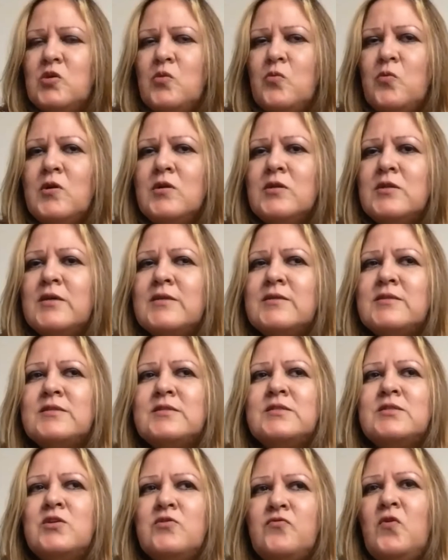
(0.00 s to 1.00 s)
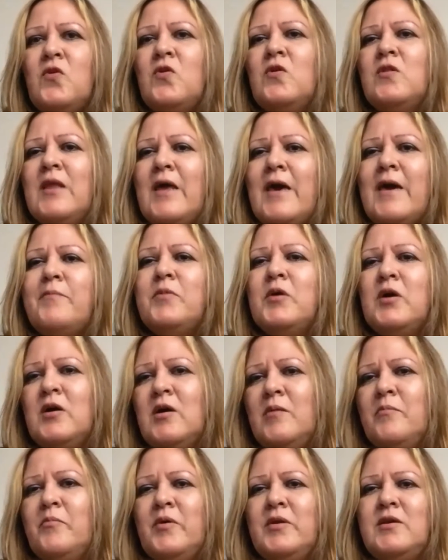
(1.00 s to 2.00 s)
worked at Stifel Lamp
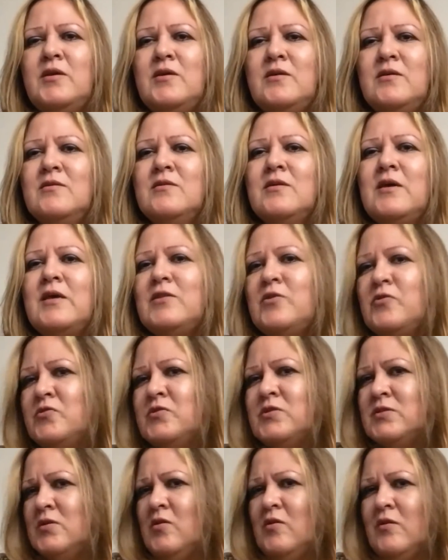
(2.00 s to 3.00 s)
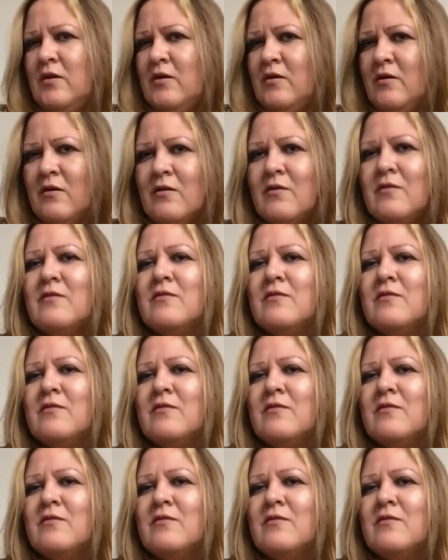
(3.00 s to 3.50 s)
Company, and they're still there.